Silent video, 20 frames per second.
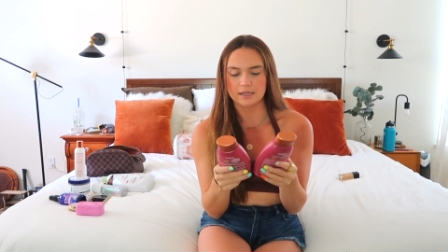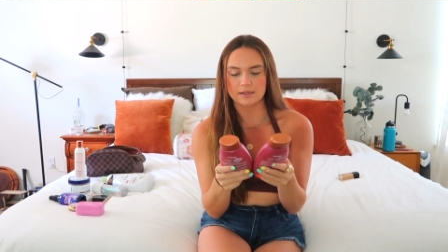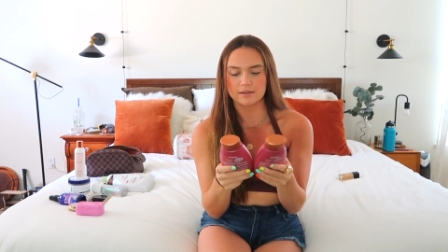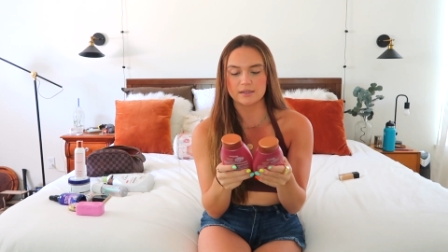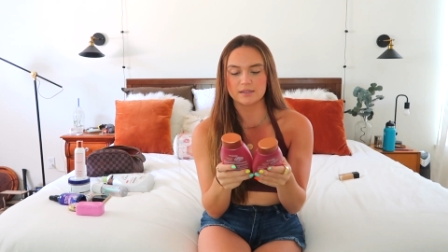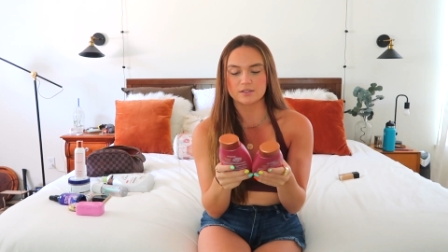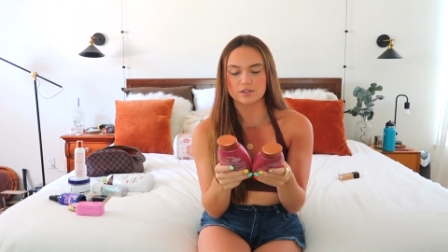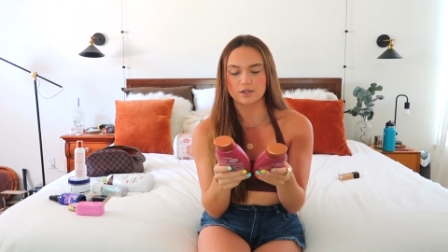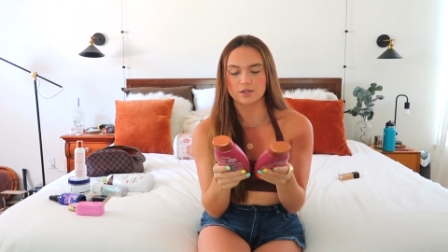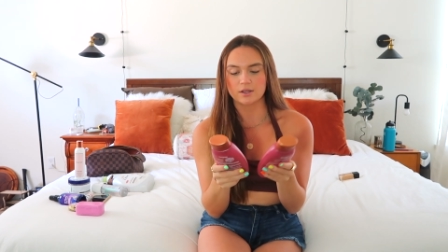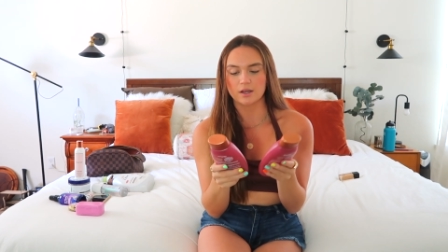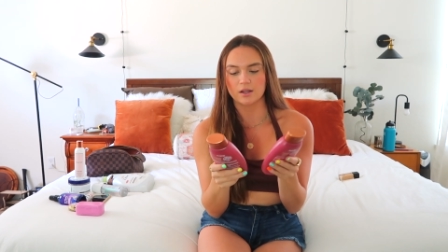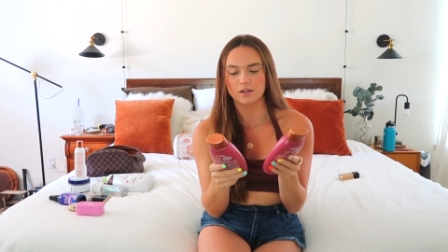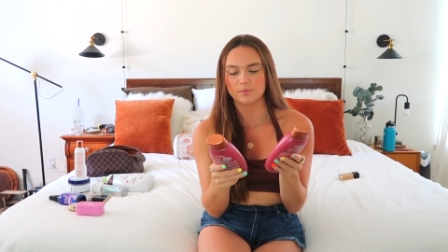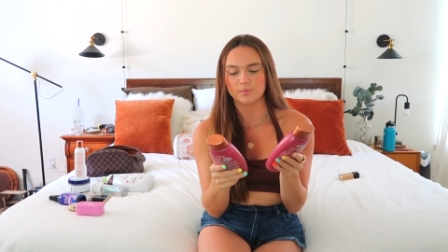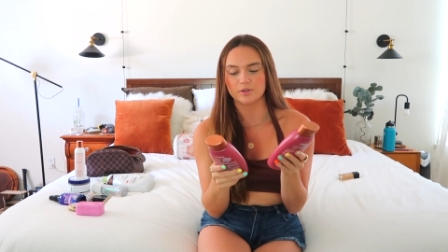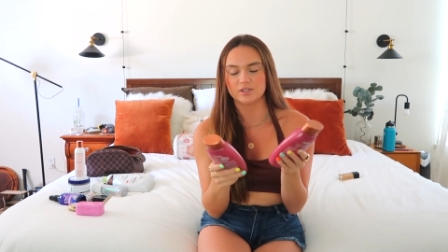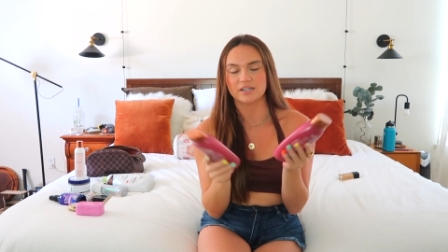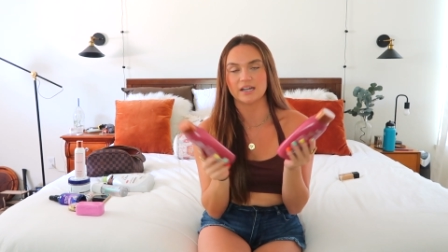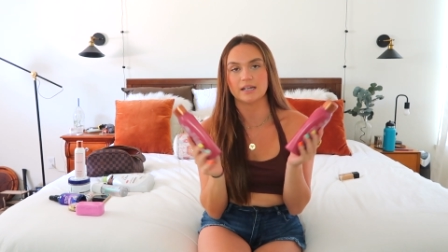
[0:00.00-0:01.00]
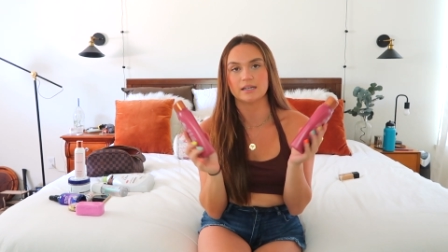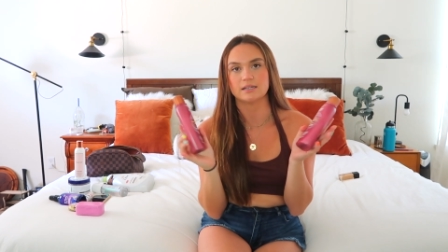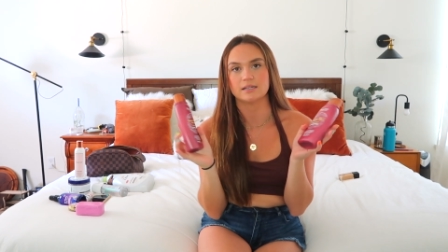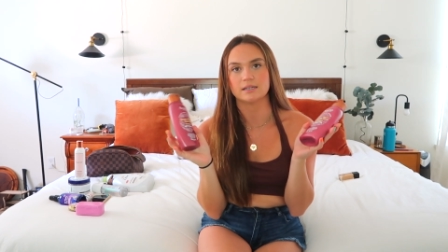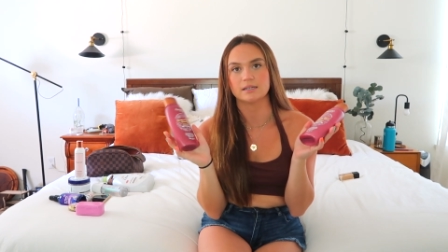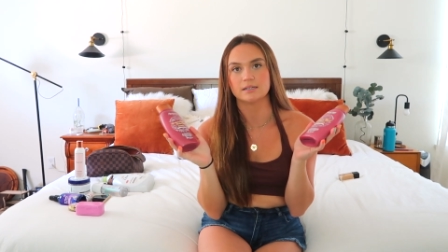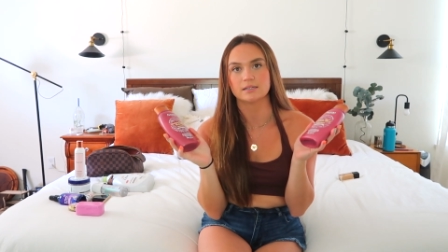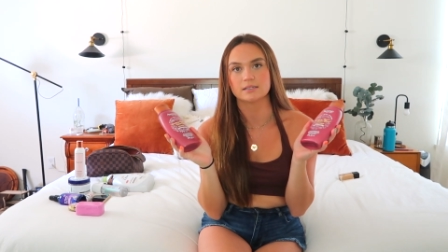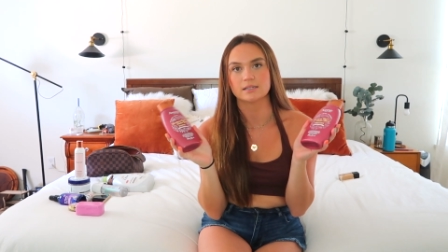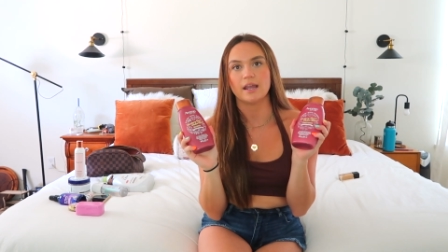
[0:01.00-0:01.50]
and these are color
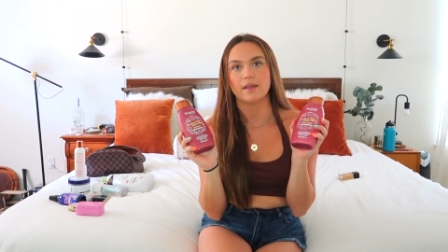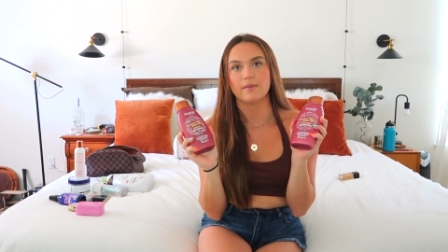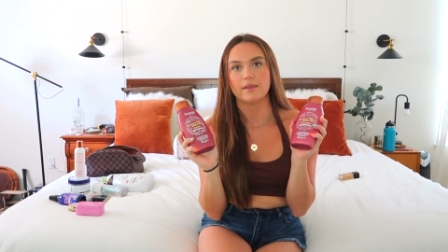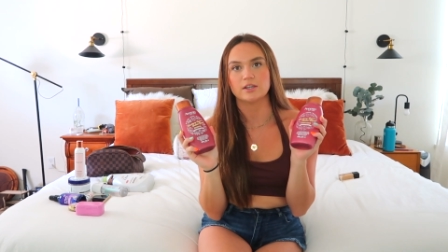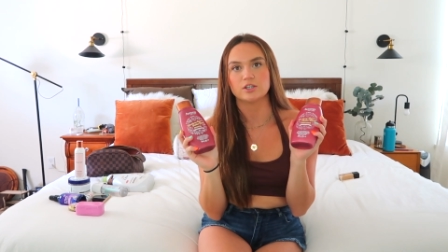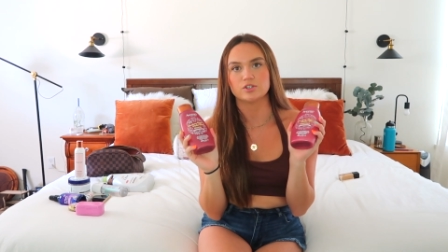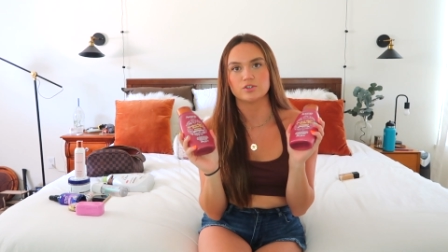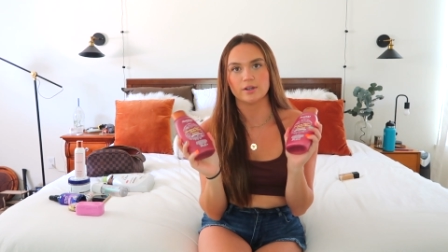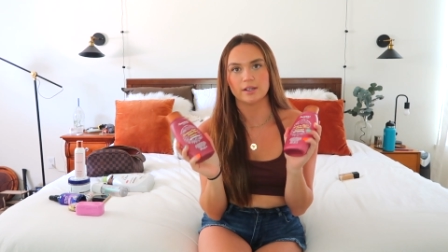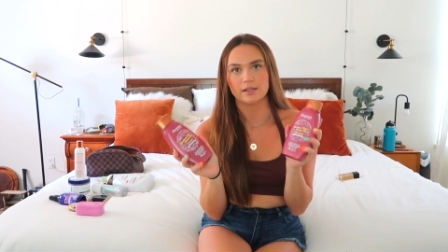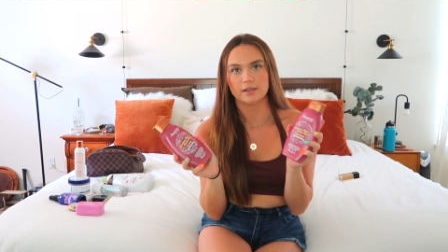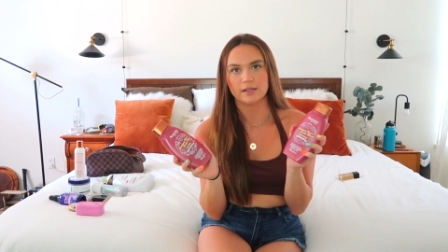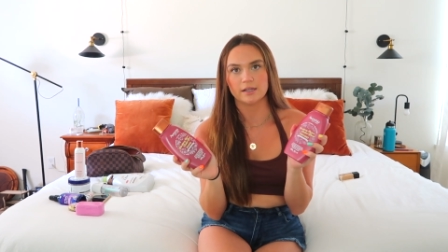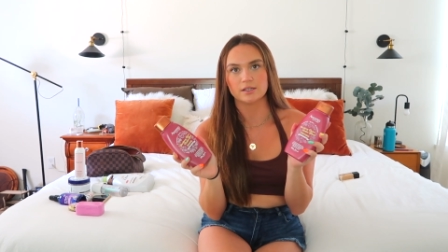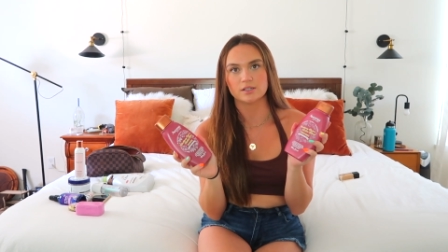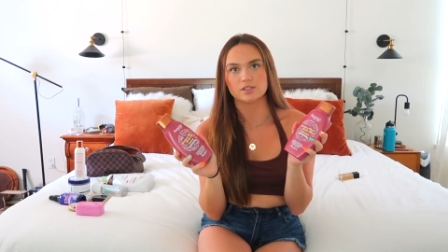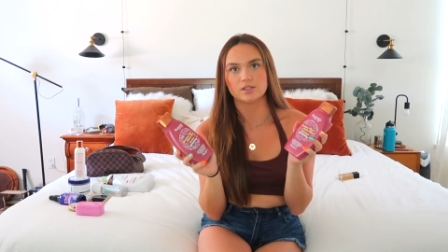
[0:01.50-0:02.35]
protectant and they strengthen.